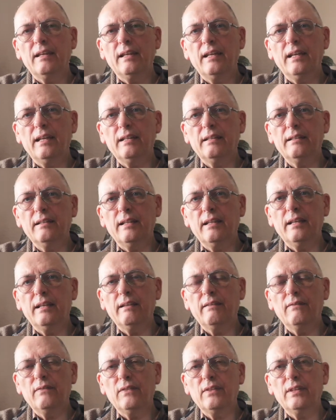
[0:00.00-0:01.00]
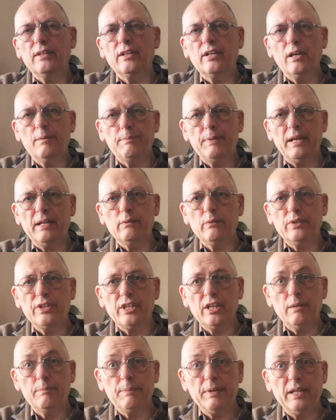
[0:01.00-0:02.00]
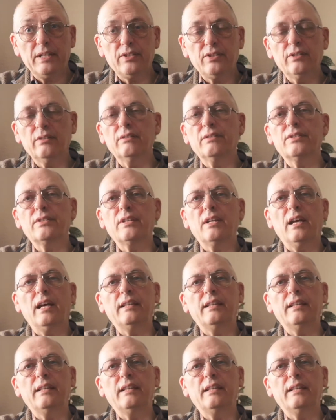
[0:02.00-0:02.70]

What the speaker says: and with the arpeggios,